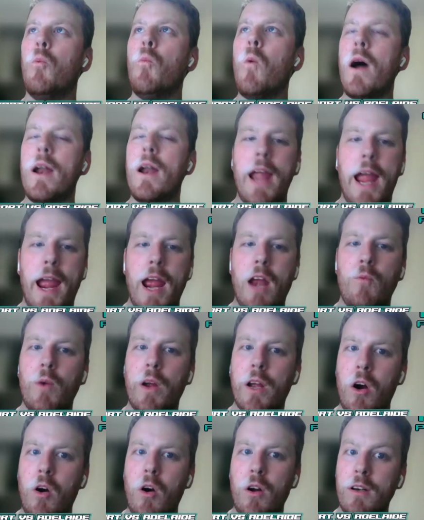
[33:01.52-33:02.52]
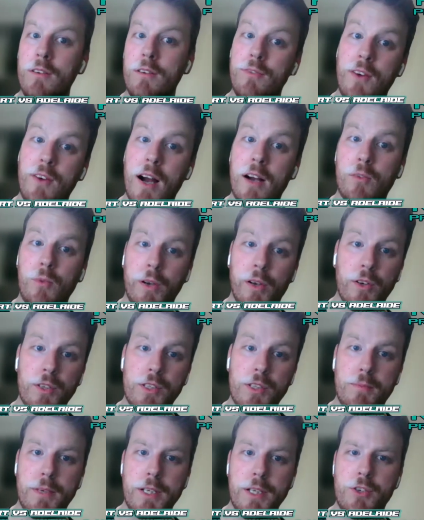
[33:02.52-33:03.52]
one hand we're going, fuck, we've got
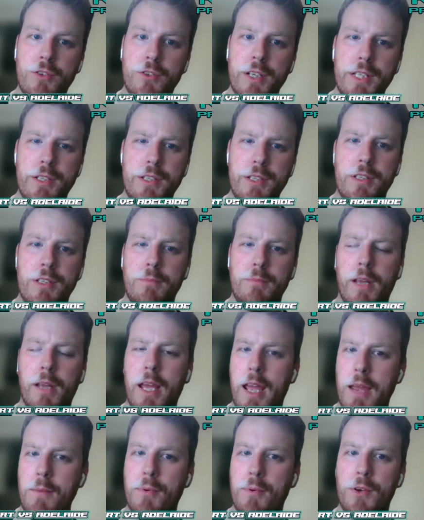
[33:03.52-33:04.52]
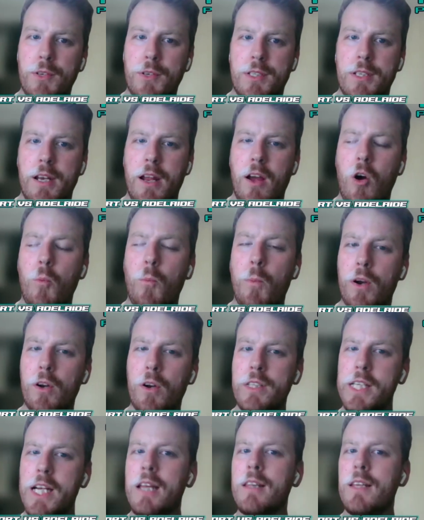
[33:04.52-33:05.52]
some injuries to some key personnel, but on
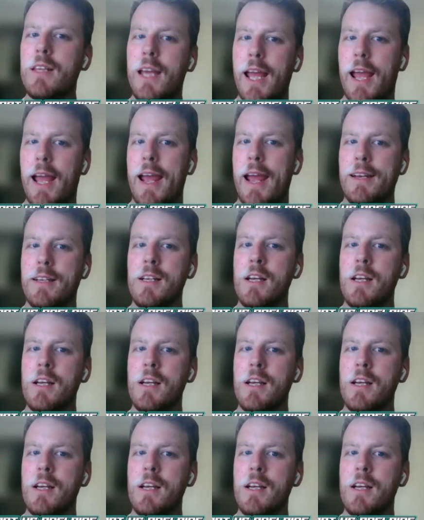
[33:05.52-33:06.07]
the other hand,